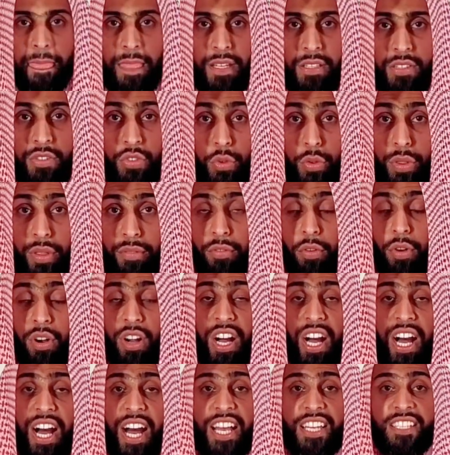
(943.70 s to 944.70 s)
So the
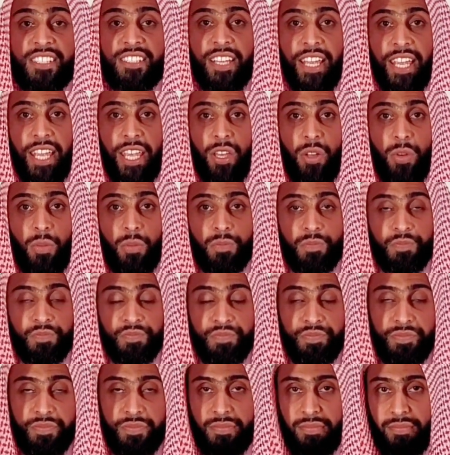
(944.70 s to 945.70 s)
fuqaha say
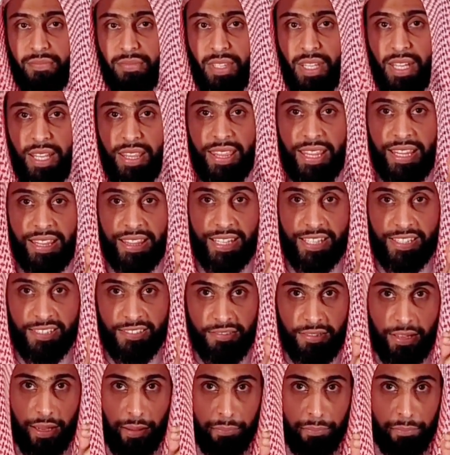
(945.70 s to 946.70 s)
that this
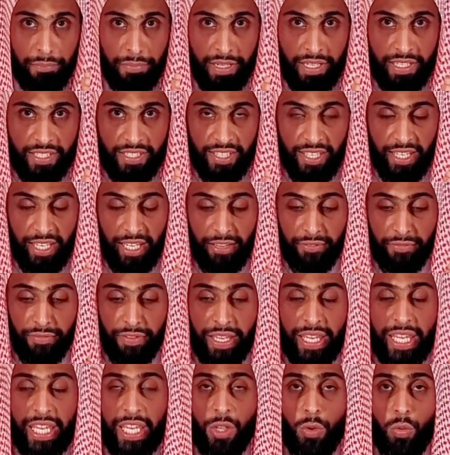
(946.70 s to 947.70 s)
dumb person, if
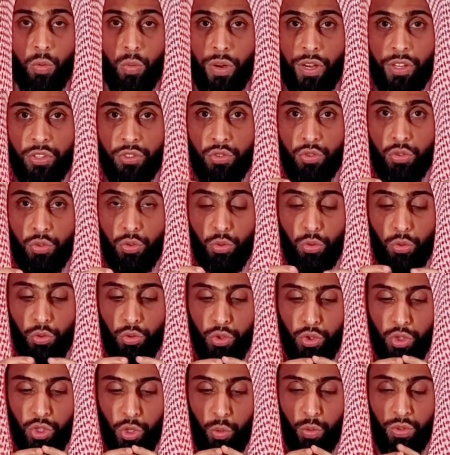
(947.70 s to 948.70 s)
he were to
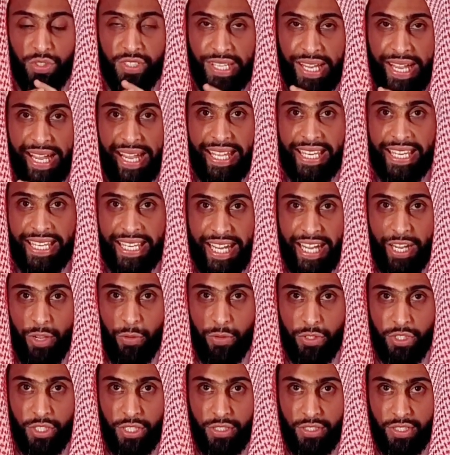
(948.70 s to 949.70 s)
show sign
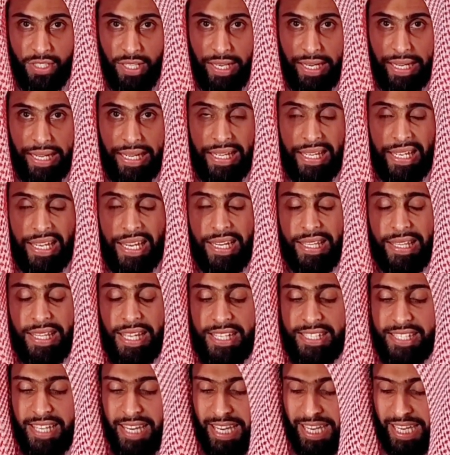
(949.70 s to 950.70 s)
language in salah, they
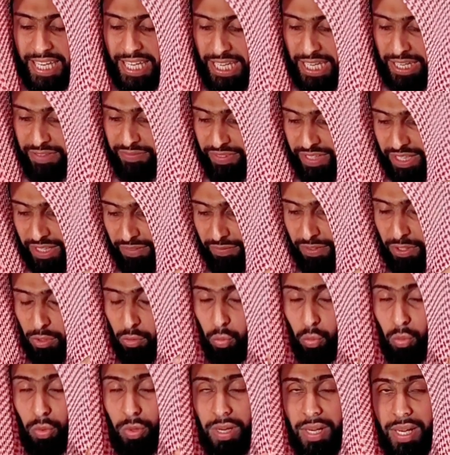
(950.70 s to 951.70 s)
say even if it
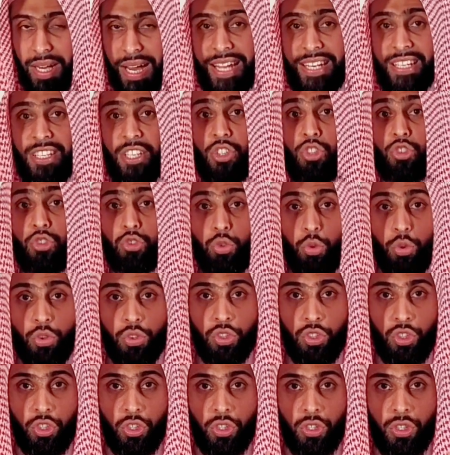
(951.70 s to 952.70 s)
were
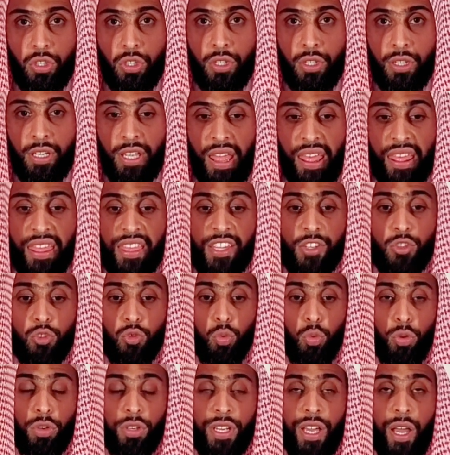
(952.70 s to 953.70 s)
understood, this
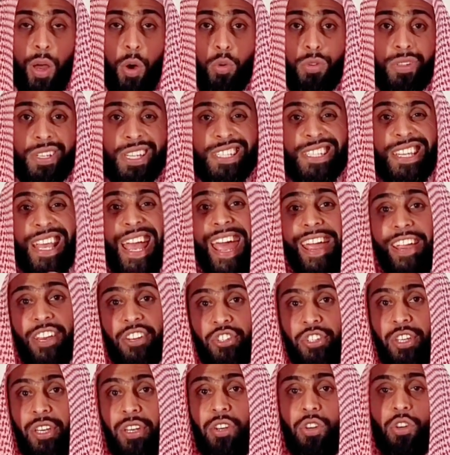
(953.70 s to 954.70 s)
would count as
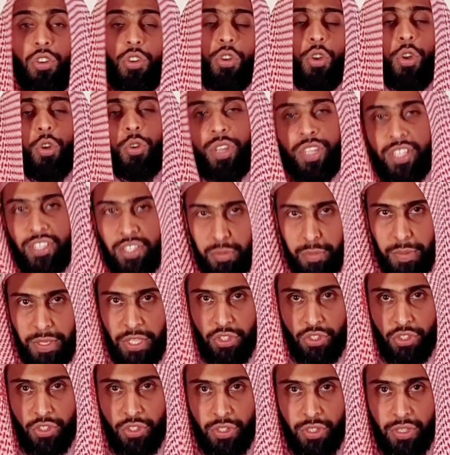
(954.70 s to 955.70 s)
action, not as
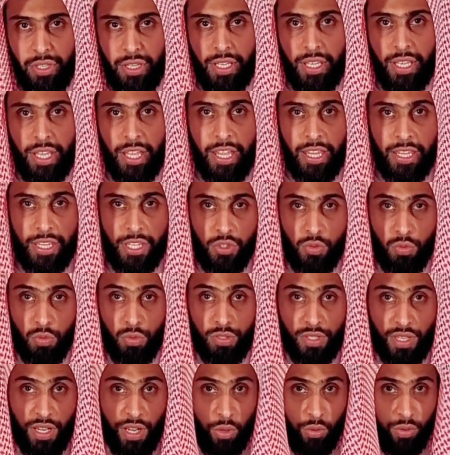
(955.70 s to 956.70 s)
speech. This
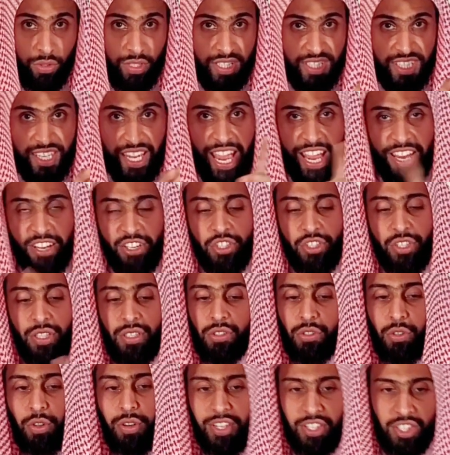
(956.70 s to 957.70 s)
would count as
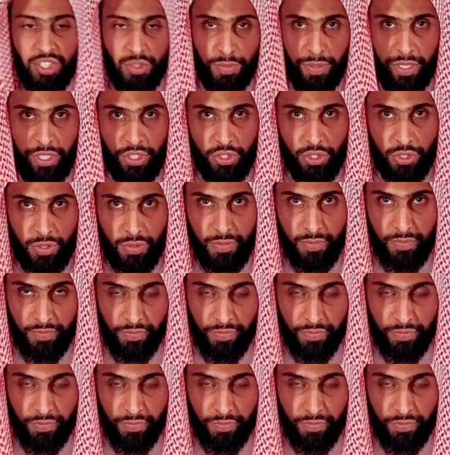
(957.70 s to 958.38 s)
action, not as speech.